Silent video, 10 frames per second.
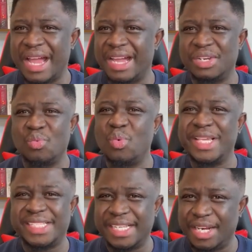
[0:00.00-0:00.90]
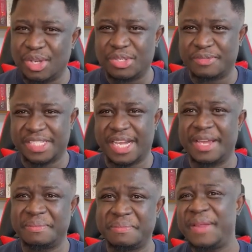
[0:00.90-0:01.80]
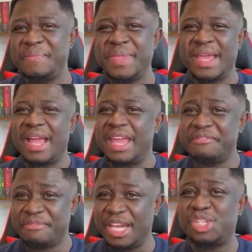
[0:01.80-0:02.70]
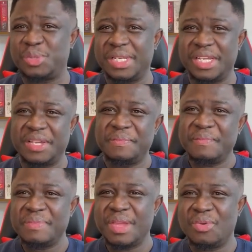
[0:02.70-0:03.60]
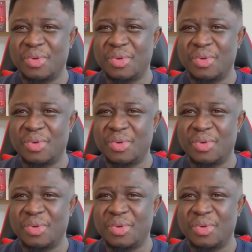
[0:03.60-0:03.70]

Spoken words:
and wasting a lot of time. All right. Eventually,